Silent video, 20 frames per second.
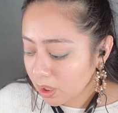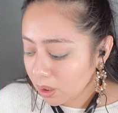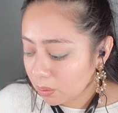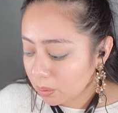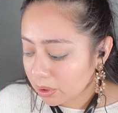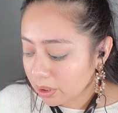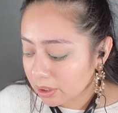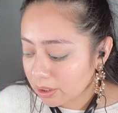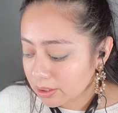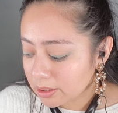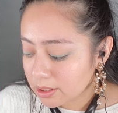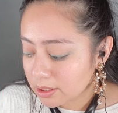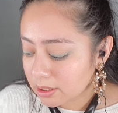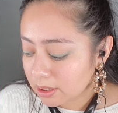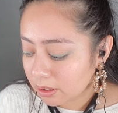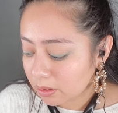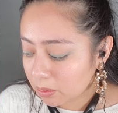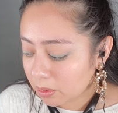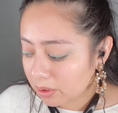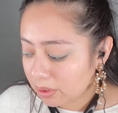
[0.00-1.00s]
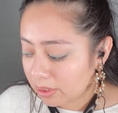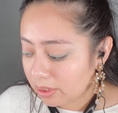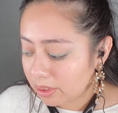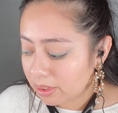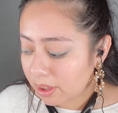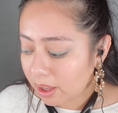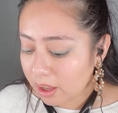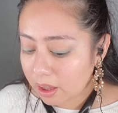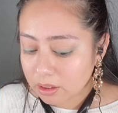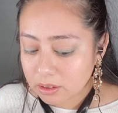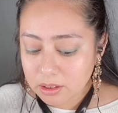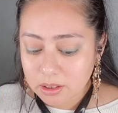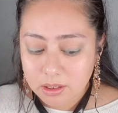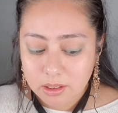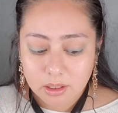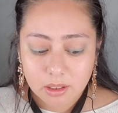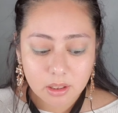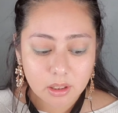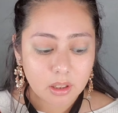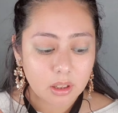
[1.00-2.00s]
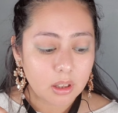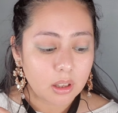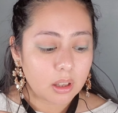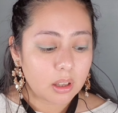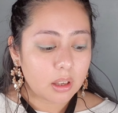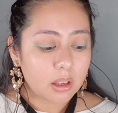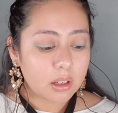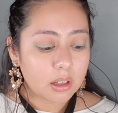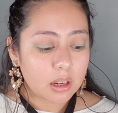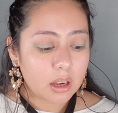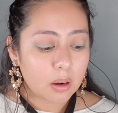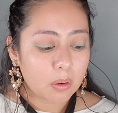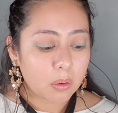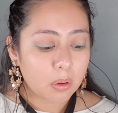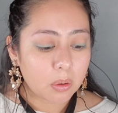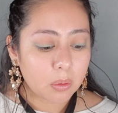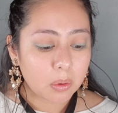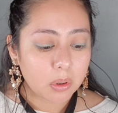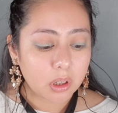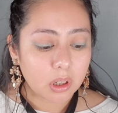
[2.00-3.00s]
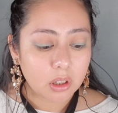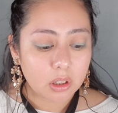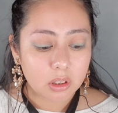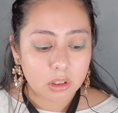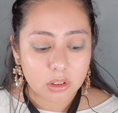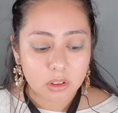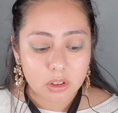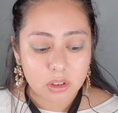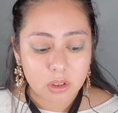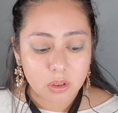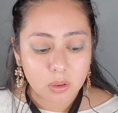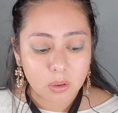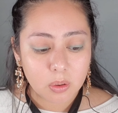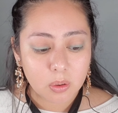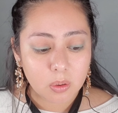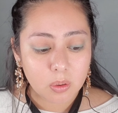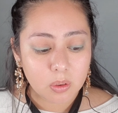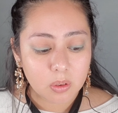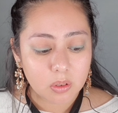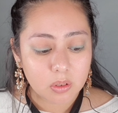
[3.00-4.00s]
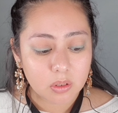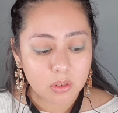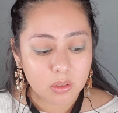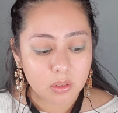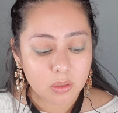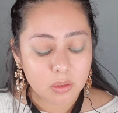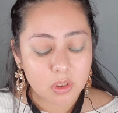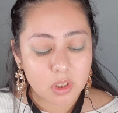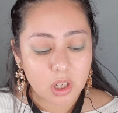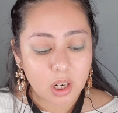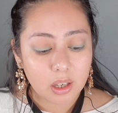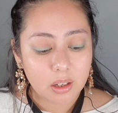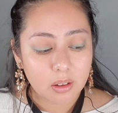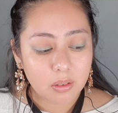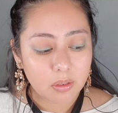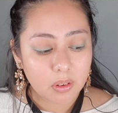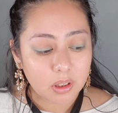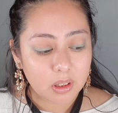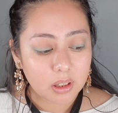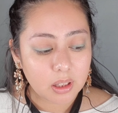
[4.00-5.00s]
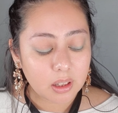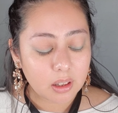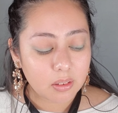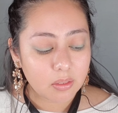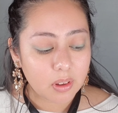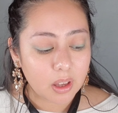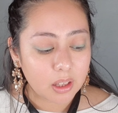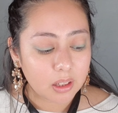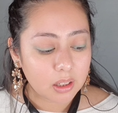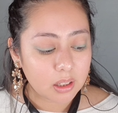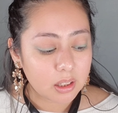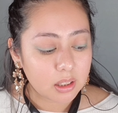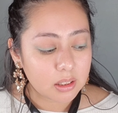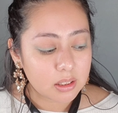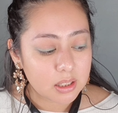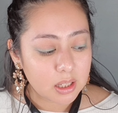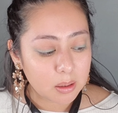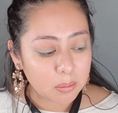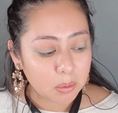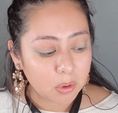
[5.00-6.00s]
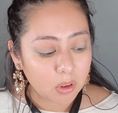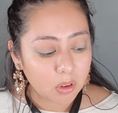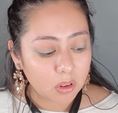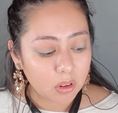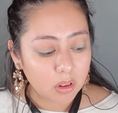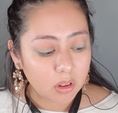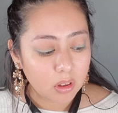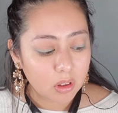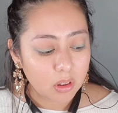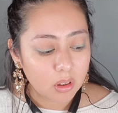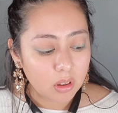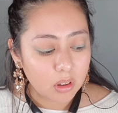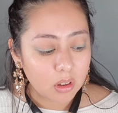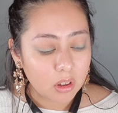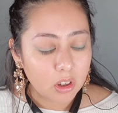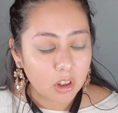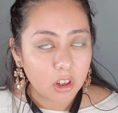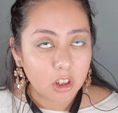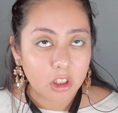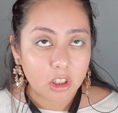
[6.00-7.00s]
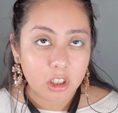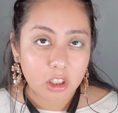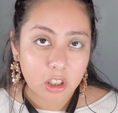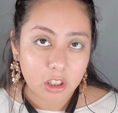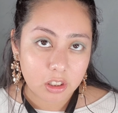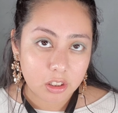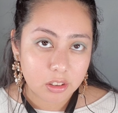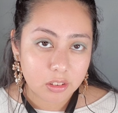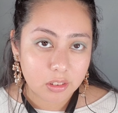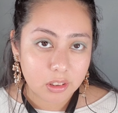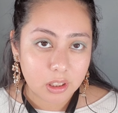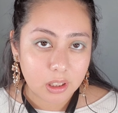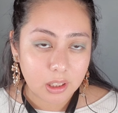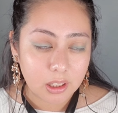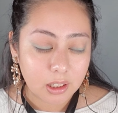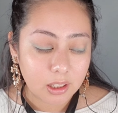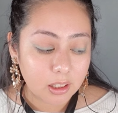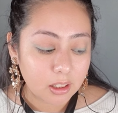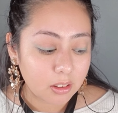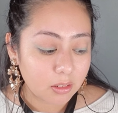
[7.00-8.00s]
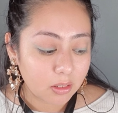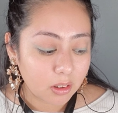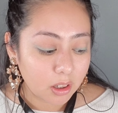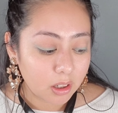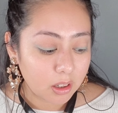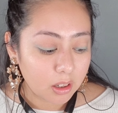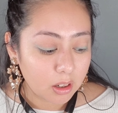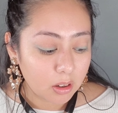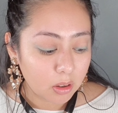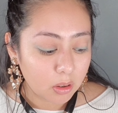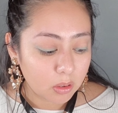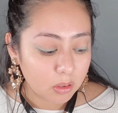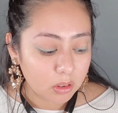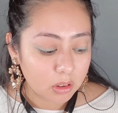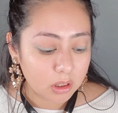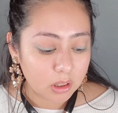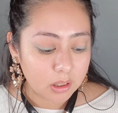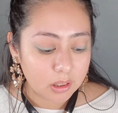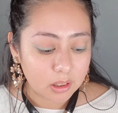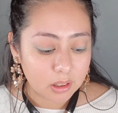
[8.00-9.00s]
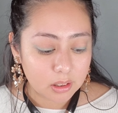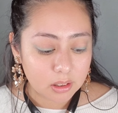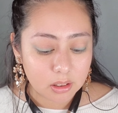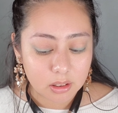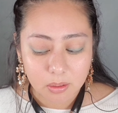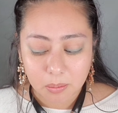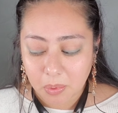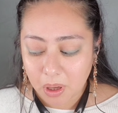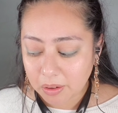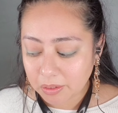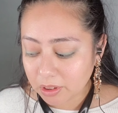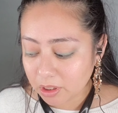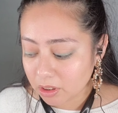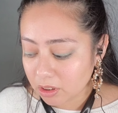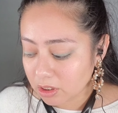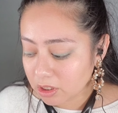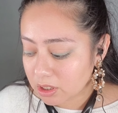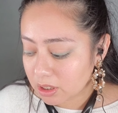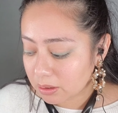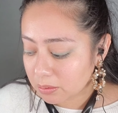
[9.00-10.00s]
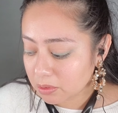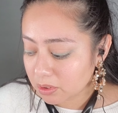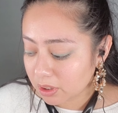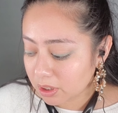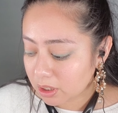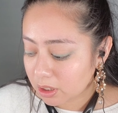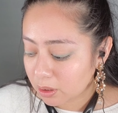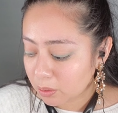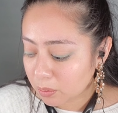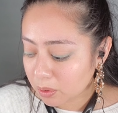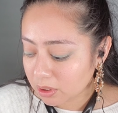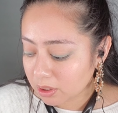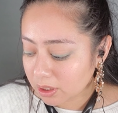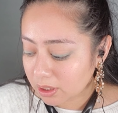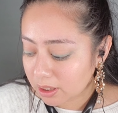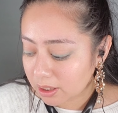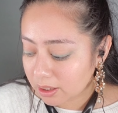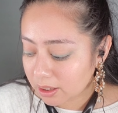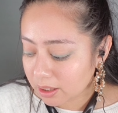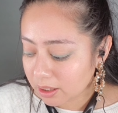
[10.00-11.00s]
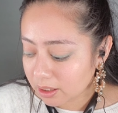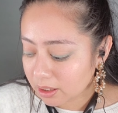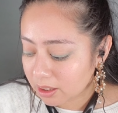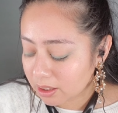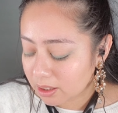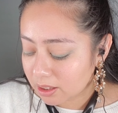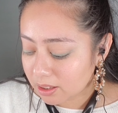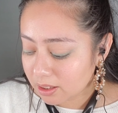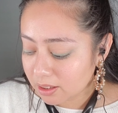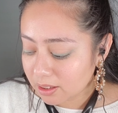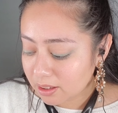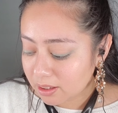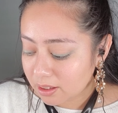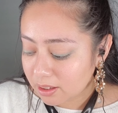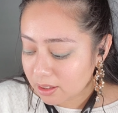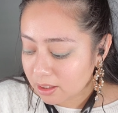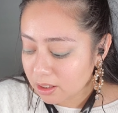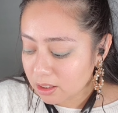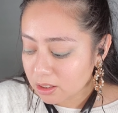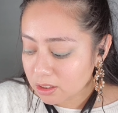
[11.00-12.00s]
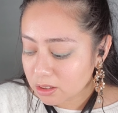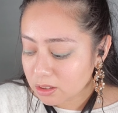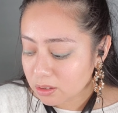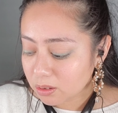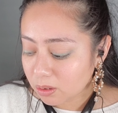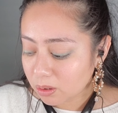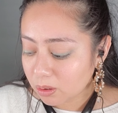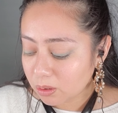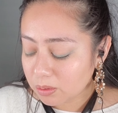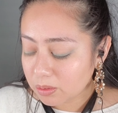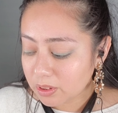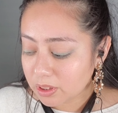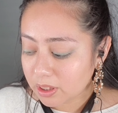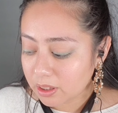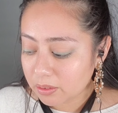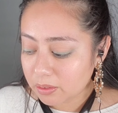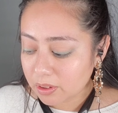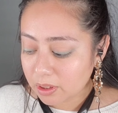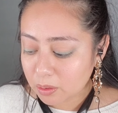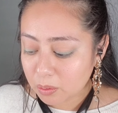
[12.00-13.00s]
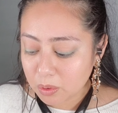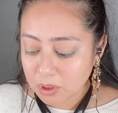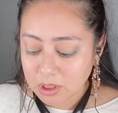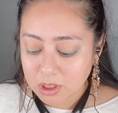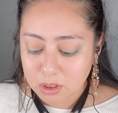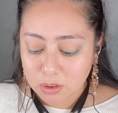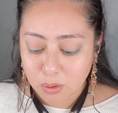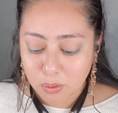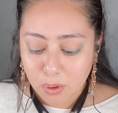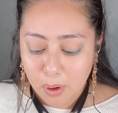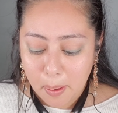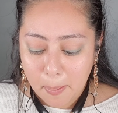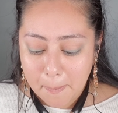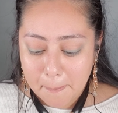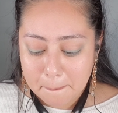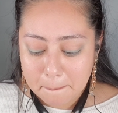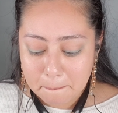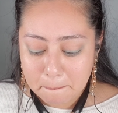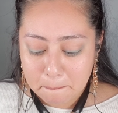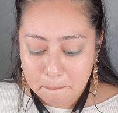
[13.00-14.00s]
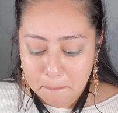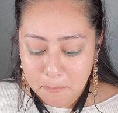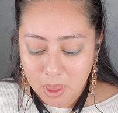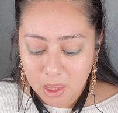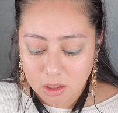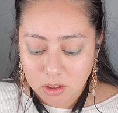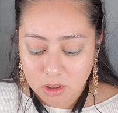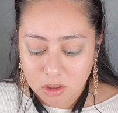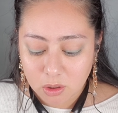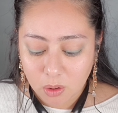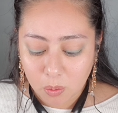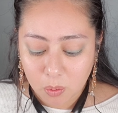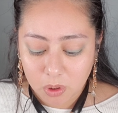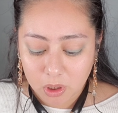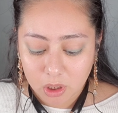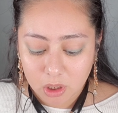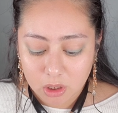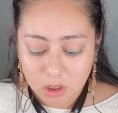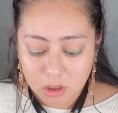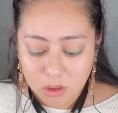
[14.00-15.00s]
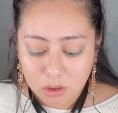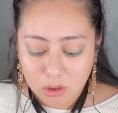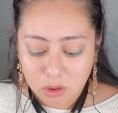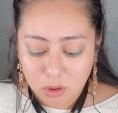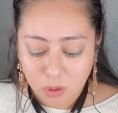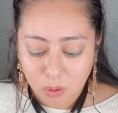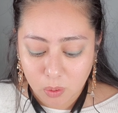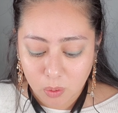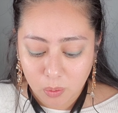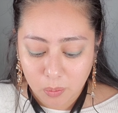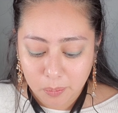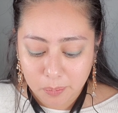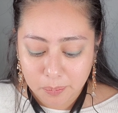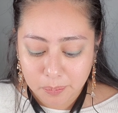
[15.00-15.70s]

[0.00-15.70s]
we're going to stick with that. Now what we're going to do, I'm trying to find like a vanity table currently right now. And I'm having a hard time finding one that I like. So hopefully I find one soon. And so we're going to do